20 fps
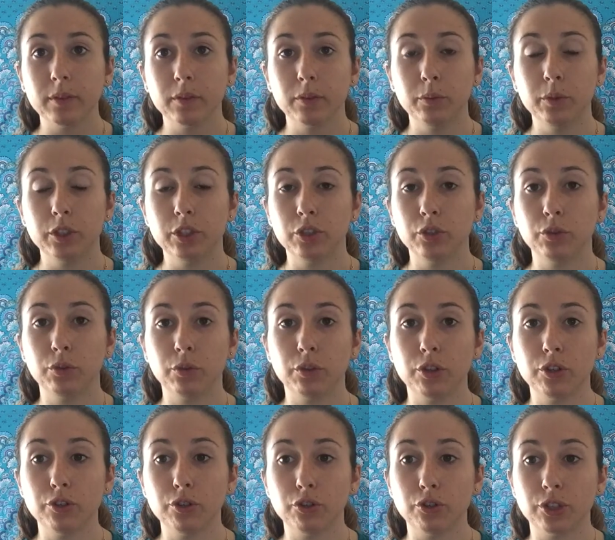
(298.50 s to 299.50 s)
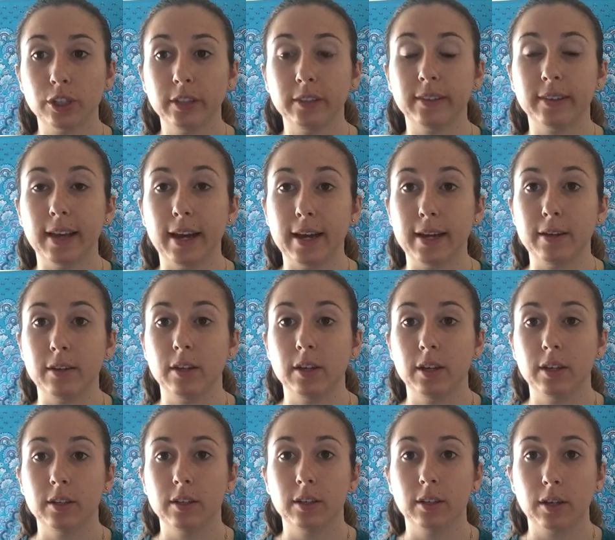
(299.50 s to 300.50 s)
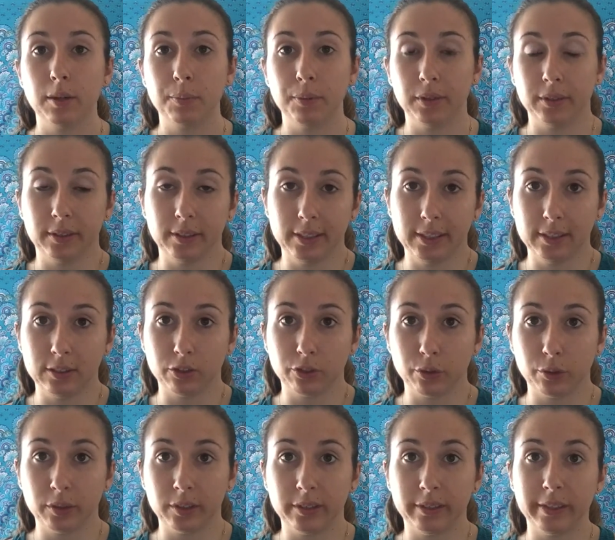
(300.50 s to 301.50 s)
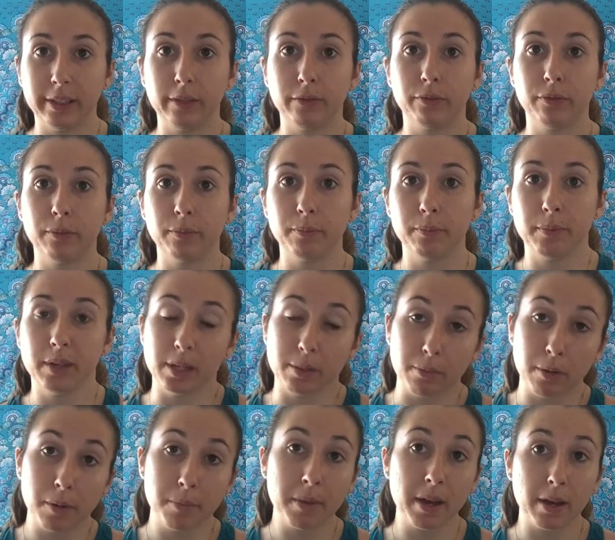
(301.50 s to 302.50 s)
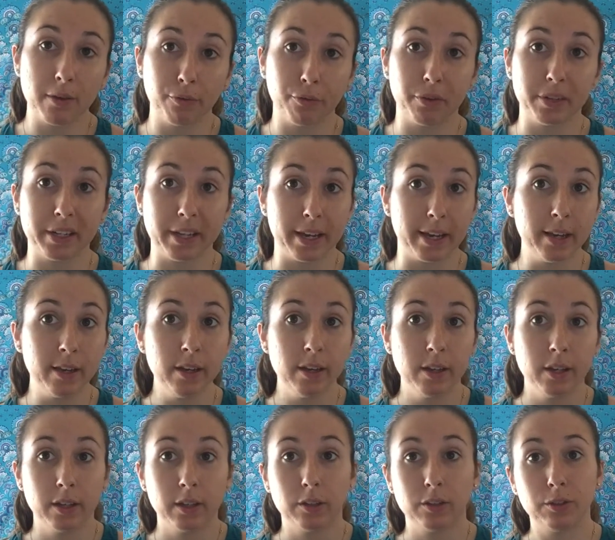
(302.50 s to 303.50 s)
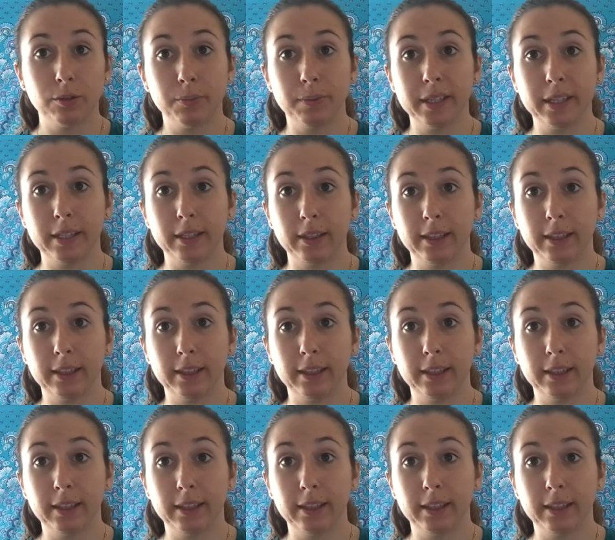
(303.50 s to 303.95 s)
which is the nutrients that a person needs to receive minimum every day to be